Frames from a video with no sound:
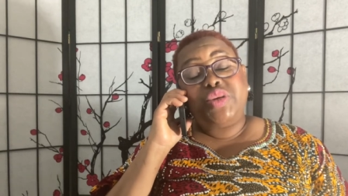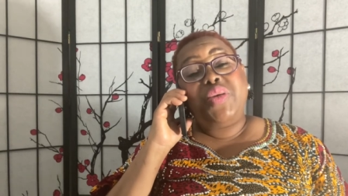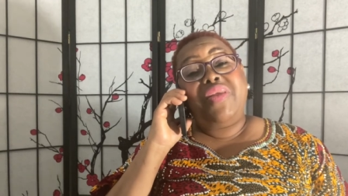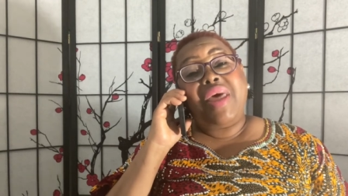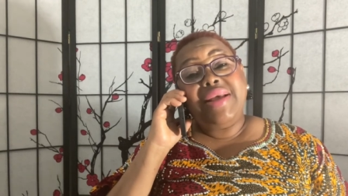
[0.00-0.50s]

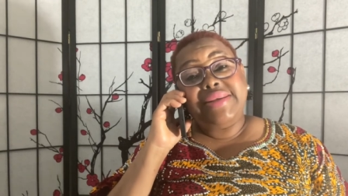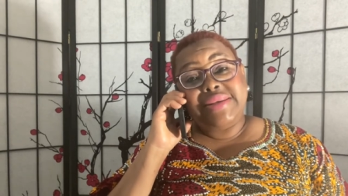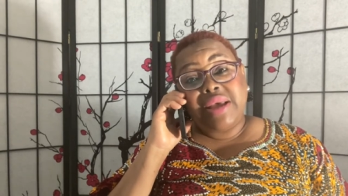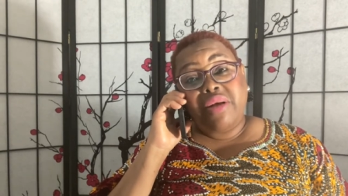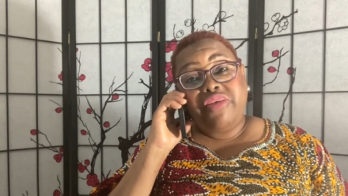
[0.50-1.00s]
to
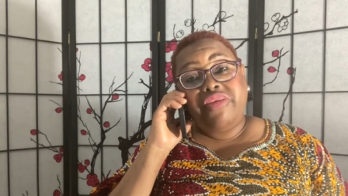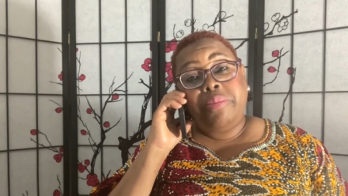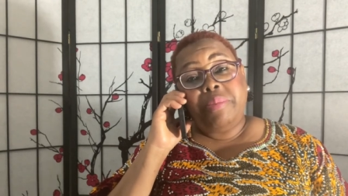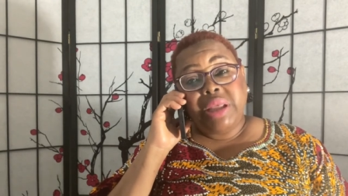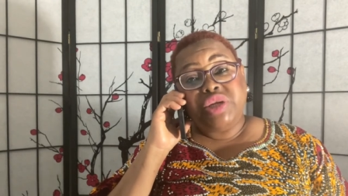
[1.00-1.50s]
thyself
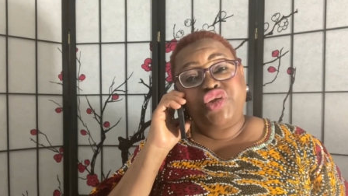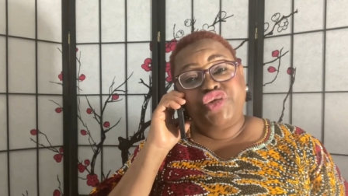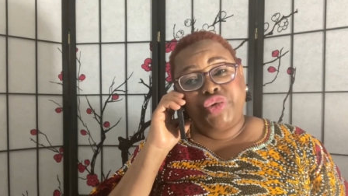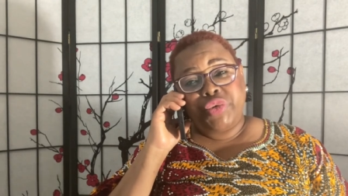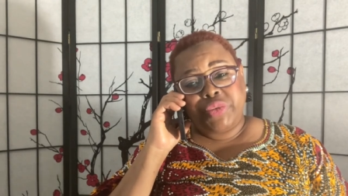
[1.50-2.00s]
be
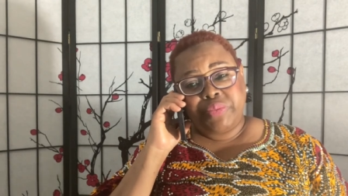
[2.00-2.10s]
true.